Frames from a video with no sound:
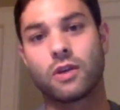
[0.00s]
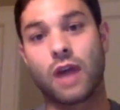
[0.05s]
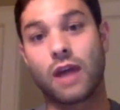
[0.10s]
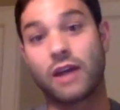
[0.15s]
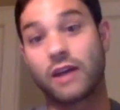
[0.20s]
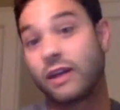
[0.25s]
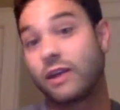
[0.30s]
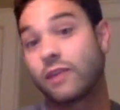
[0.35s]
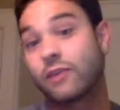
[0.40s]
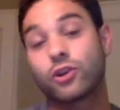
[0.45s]

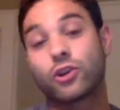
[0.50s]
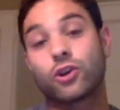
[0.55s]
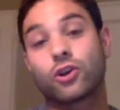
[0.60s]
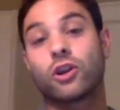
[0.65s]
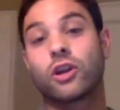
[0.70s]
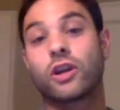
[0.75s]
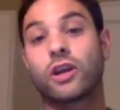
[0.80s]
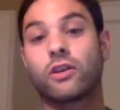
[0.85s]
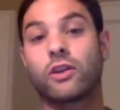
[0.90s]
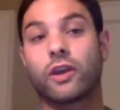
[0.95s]
And either you're
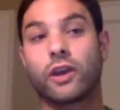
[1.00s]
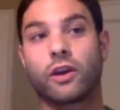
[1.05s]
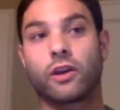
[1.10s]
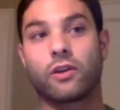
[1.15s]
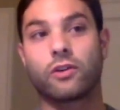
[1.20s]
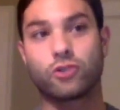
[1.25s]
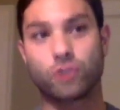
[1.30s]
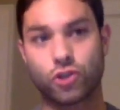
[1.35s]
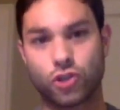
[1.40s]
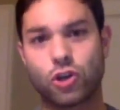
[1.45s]
going to get like
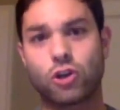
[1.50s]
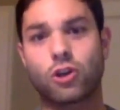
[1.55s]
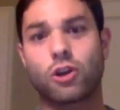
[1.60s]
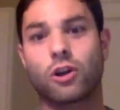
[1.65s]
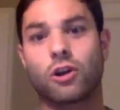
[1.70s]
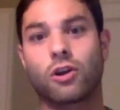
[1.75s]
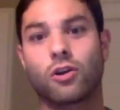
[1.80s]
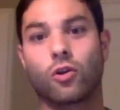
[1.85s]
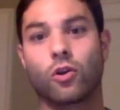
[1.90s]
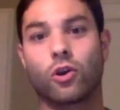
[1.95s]
a
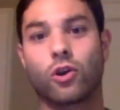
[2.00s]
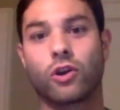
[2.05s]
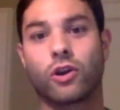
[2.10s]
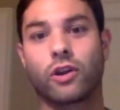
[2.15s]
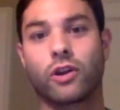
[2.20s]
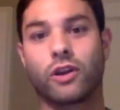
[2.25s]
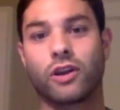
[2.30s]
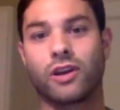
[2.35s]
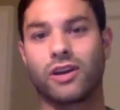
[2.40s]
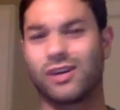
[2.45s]
sure, or you're going
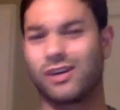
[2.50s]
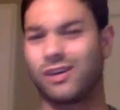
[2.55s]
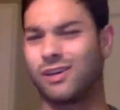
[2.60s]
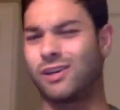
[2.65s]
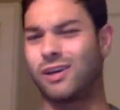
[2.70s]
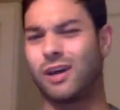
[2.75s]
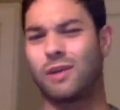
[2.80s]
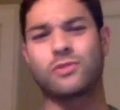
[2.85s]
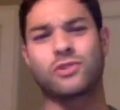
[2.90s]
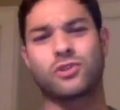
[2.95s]
to get
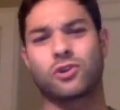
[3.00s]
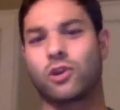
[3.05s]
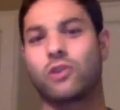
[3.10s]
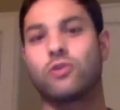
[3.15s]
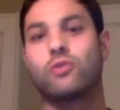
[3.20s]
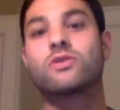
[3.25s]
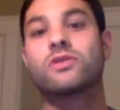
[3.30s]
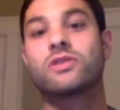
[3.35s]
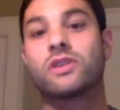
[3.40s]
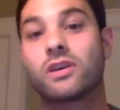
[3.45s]
a, I'm sorry,
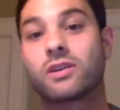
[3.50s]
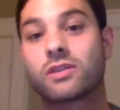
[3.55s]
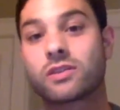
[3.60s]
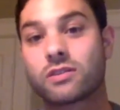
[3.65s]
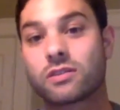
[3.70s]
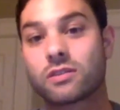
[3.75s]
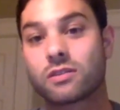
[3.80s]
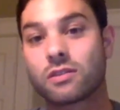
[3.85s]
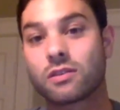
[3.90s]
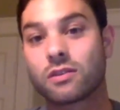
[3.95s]
who's
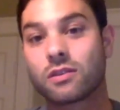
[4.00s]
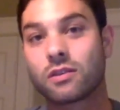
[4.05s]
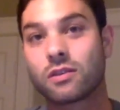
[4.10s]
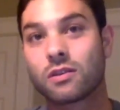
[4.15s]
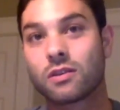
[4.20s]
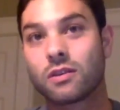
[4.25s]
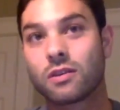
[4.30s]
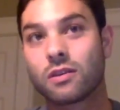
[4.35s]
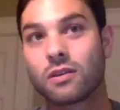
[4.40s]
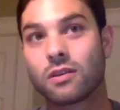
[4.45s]
this?
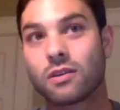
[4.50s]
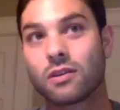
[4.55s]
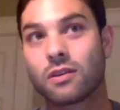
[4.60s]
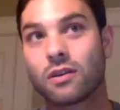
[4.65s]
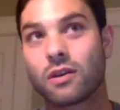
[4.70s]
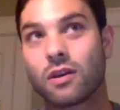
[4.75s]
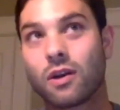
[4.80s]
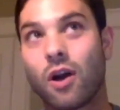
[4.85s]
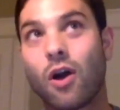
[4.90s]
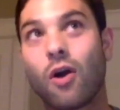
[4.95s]

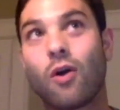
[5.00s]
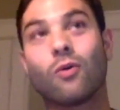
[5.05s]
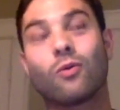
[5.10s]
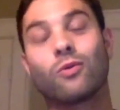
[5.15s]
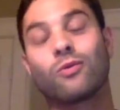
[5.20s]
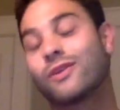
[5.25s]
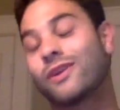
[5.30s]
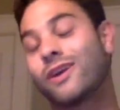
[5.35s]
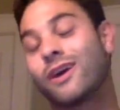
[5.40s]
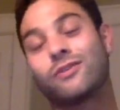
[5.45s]

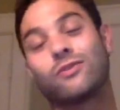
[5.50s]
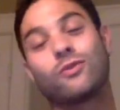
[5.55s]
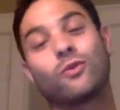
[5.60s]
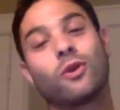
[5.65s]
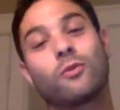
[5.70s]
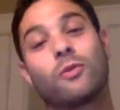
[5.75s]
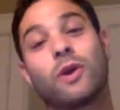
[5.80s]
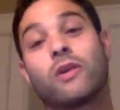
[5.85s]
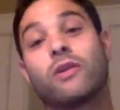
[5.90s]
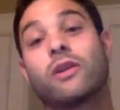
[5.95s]
Oh, yeah, don't
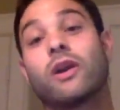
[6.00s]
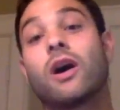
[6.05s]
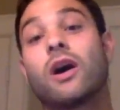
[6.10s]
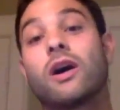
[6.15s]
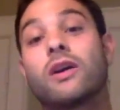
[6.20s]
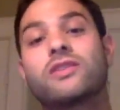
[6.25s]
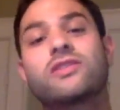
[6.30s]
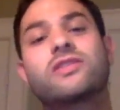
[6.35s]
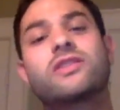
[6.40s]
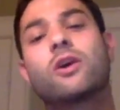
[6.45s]
worry about
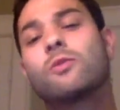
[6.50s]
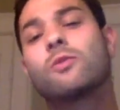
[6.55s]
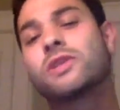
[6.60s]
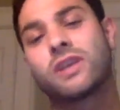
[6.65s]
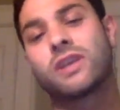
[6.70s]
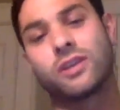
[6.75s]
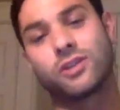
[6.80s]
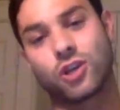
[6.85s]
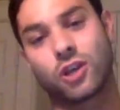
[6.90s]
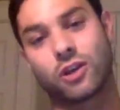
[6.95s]
it. Just tell him it's
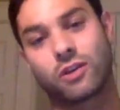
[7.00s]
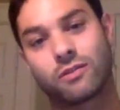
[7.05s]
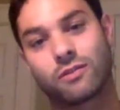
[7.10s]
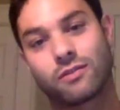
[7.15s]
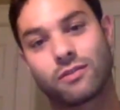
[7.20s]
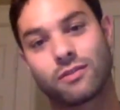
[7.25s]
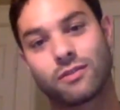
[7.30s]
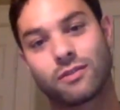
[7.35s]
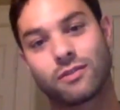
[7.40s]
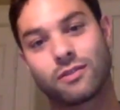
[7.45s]
AJ.
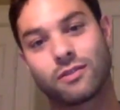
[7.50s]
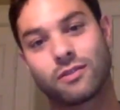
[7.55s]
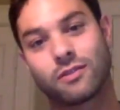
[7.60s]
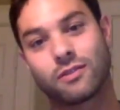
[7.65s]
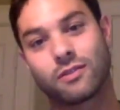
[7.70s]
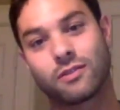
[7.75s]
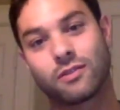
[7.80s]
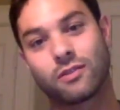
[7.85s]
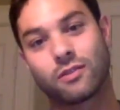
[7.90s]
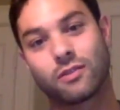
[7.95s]

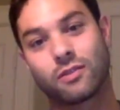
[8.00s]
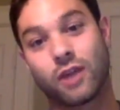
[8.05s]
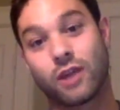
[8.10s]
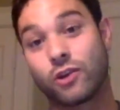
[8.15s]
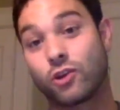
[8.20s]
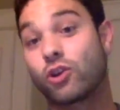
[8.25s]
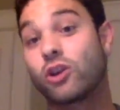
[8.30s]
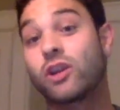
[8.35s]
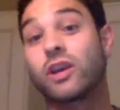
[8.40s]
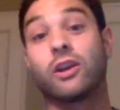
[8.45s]

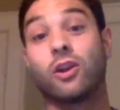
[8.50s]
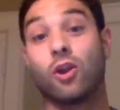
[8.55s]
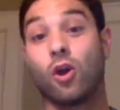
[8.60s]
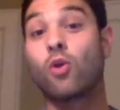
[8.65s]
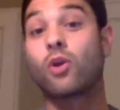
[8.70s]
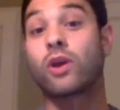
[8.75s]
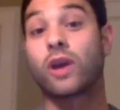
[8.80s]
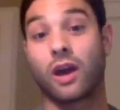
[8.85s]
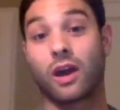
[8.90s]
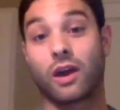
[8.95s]
And you're going to get
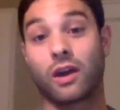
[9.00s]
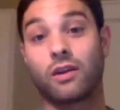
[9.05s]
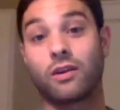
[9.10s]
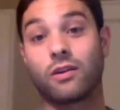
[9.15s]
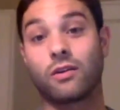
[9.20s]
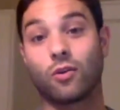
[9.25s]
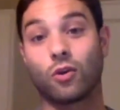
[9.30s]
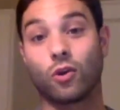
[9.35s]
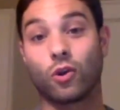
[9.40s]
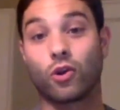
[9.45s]
an
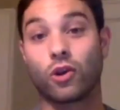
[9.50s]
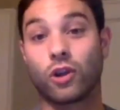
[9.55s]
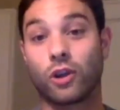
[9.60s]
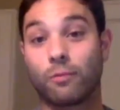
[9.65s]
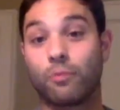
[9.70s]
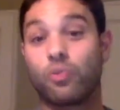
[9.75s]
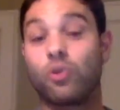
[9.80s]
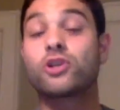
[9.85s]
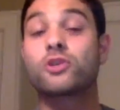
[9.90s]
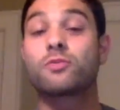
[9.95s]
okay, or you're going
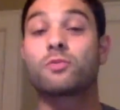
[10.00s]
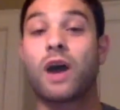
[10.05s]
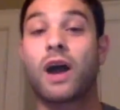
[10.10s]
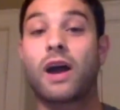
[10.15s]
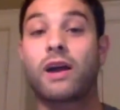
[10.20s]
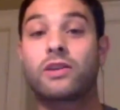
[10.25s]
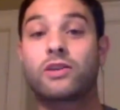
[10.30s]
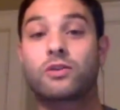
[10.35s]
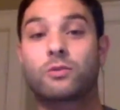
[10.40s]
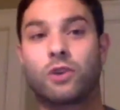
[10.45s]
to push
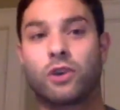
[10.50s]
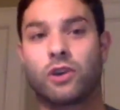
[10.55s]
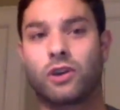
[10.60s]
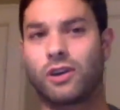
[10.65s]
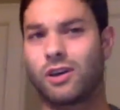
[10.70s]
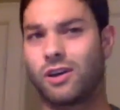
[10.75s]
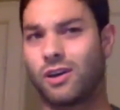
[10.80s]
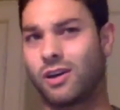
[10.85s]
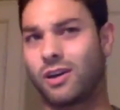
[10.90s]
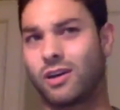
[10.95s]
back and it's going to
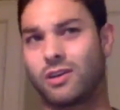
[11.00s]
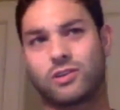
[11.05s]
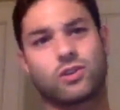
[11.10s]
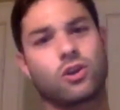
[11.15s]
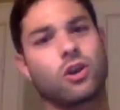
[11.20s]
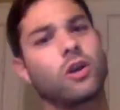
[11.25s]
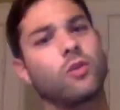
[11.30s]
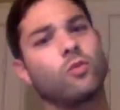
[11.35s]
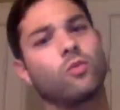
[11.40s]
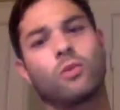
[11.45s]
be like,
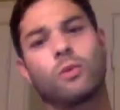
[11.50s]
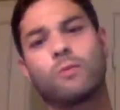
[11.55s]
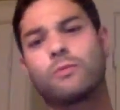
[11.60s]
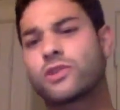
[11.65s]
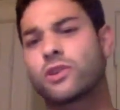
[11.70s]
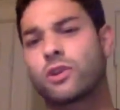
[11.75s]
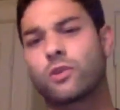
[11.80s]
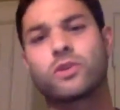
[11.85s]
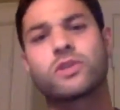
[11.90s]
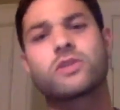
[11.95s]
sorry, I'm
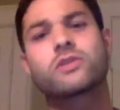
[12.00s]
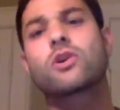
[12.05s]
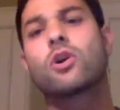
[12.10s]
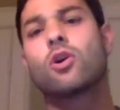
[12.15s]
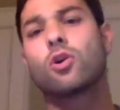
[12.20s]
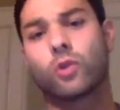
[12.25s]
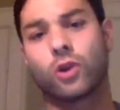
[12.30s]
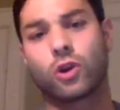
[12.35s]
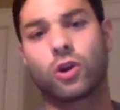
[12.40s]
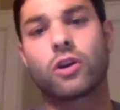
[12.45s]
sorry, what's this
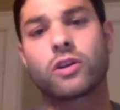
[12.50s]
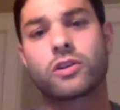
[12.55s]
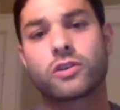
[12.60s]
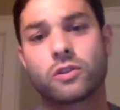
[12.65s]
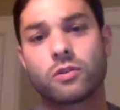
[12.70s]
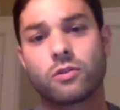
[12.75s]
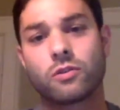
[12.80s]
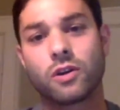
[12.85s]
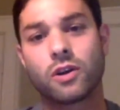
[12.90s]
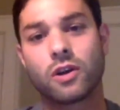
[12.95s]
call in regards
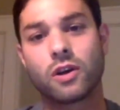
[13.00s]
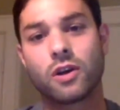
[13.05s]
to?